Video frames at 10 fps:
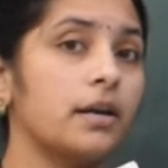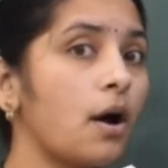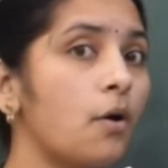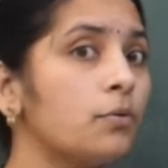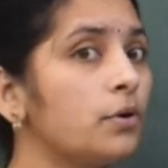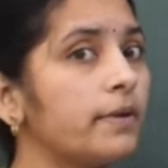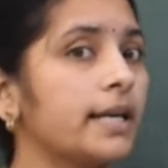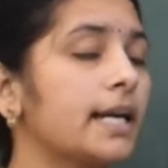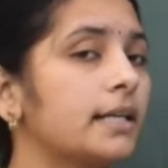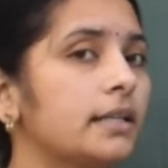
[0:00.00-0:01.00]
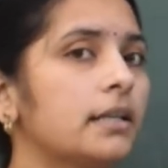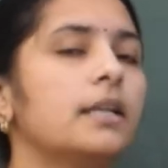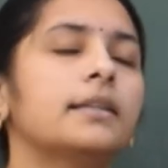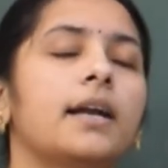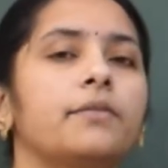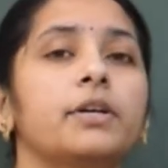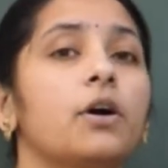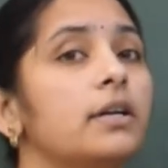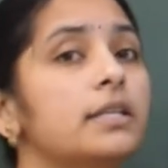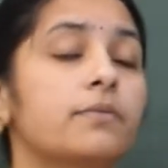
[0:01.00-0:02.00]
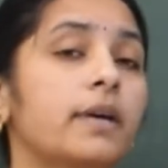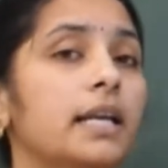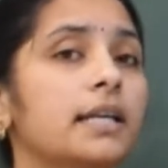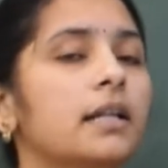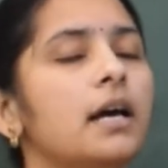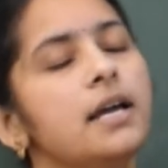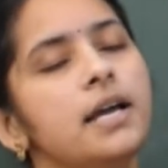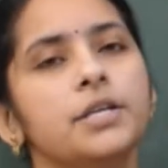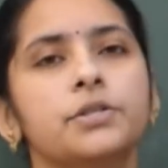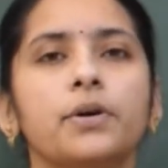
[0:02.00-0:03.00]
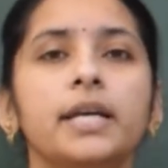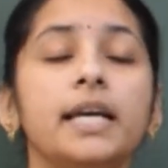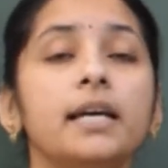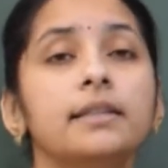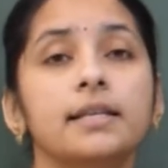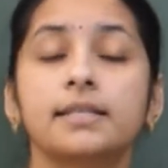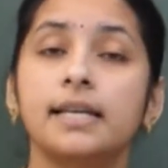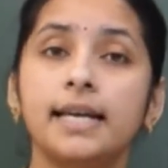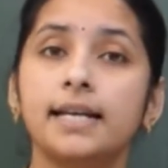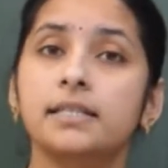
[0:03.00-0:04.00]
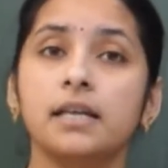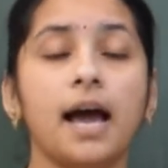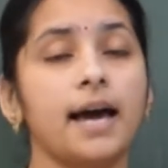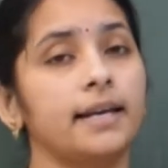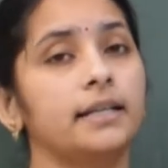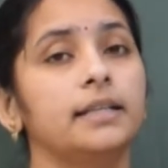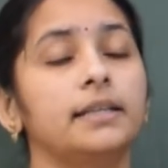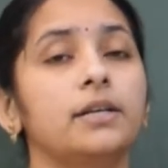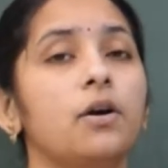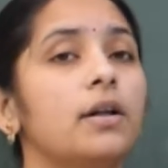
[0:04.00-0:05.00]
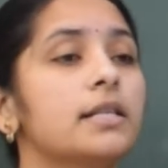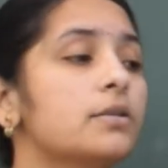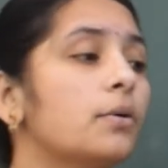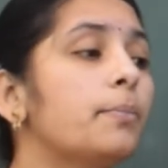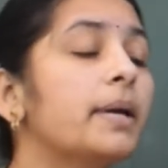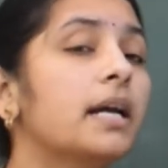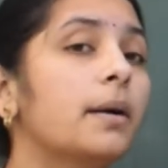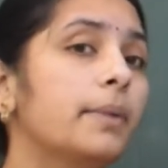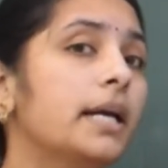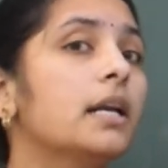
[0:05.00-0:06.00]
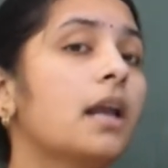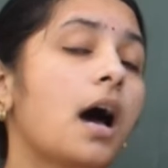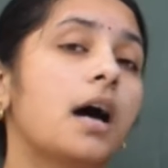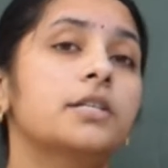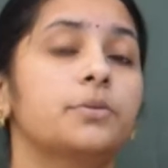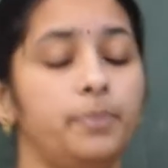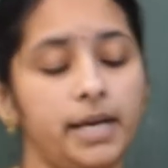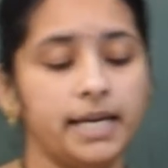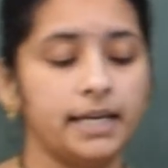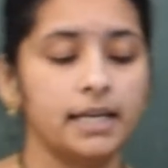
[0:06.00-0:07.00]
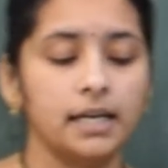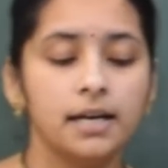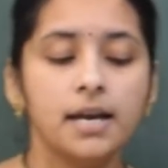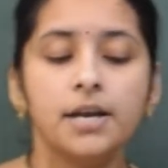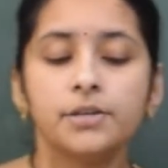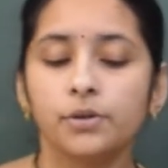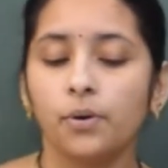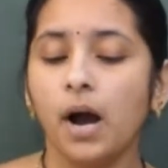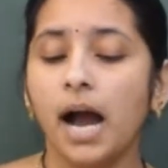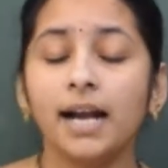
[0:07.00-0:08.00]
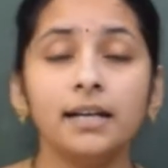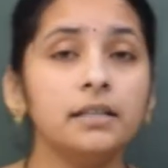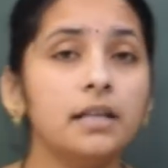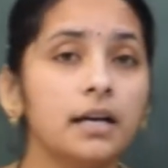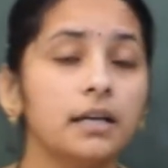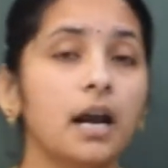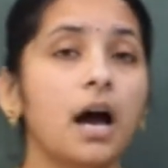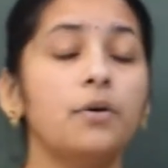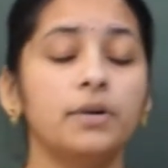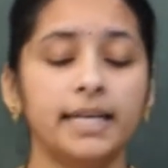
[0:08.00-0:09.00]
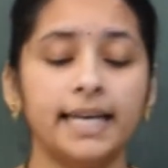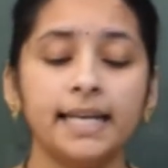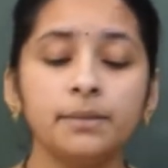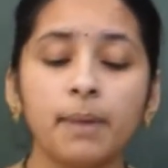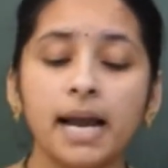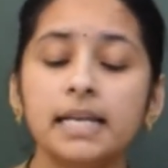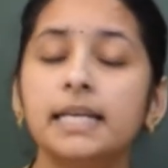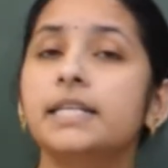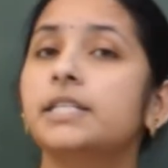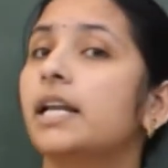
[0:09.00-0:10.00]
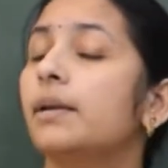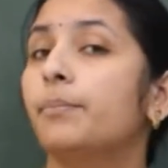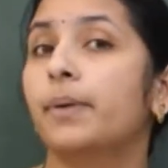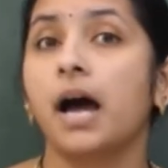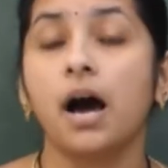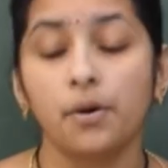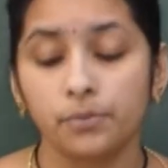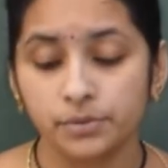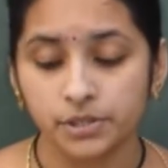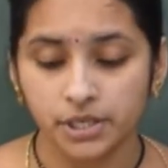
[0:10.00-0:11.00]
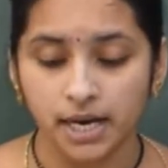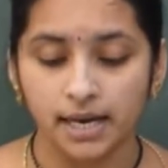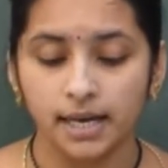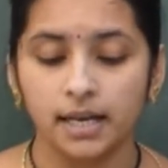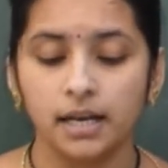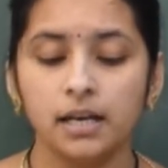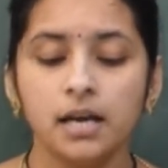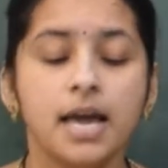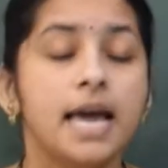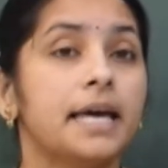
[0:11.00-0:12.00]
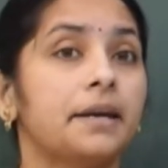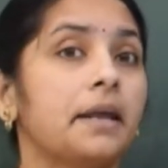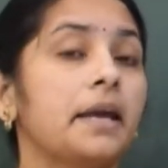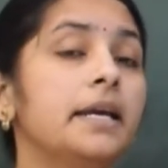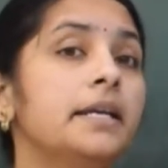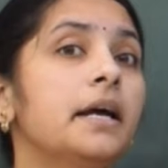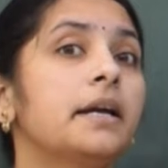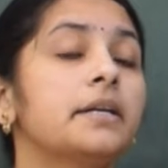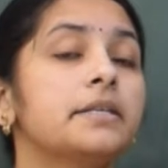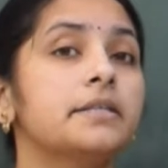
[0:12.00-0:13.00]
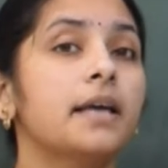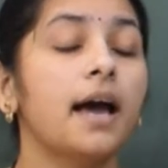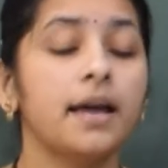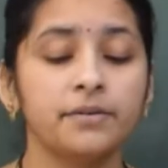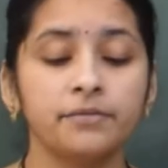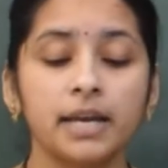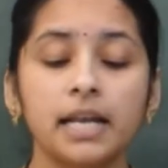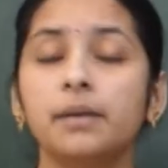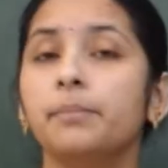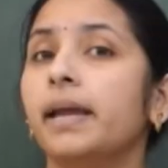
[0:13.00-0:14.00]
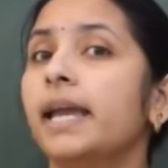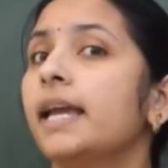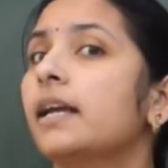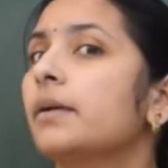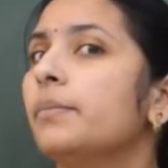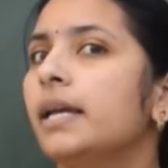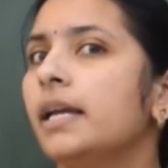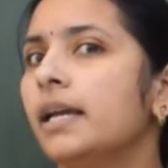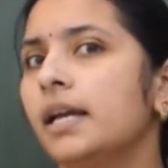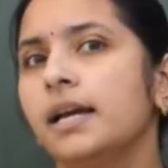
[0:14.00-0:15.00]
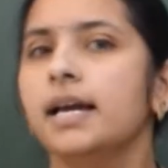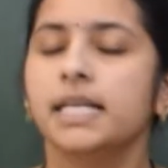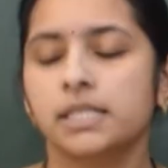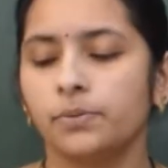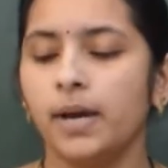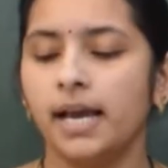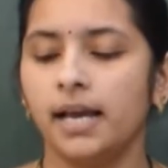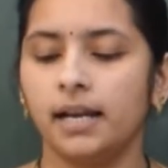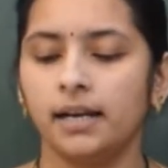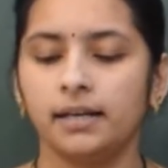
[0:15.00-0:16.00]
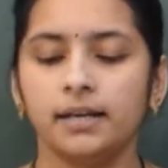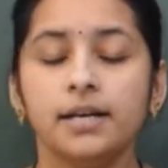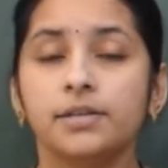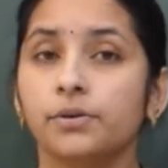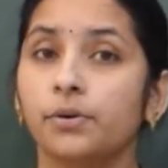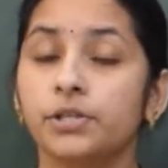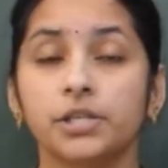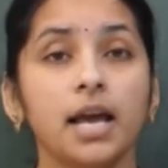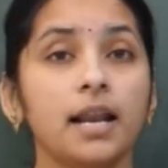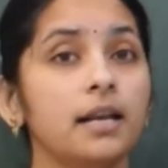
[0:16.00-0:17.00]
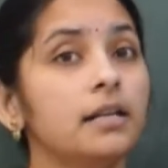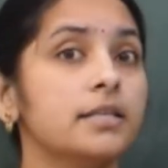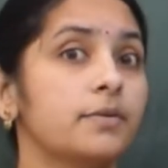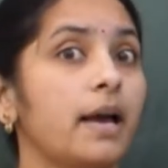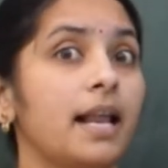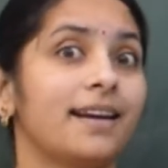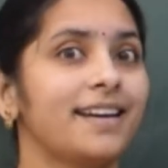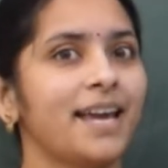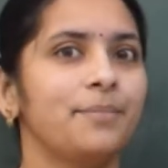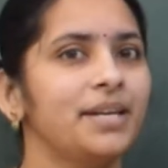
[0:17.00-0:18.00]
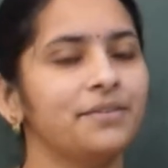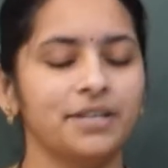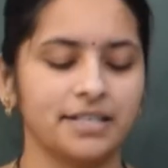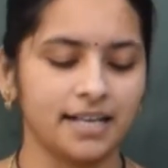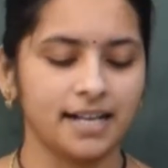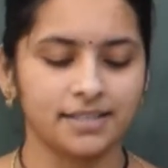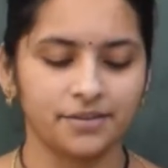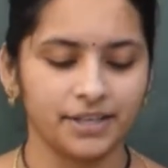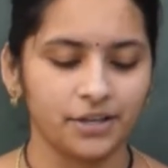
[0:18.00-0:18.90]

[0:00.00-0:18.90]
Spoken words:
round we get it, na? That we call it swelling. Na? So here the seeds are anything also becoming large, big. So under the ground in my little brown shell, rain and sun will make me swell. So shell, swell, rhyming words also we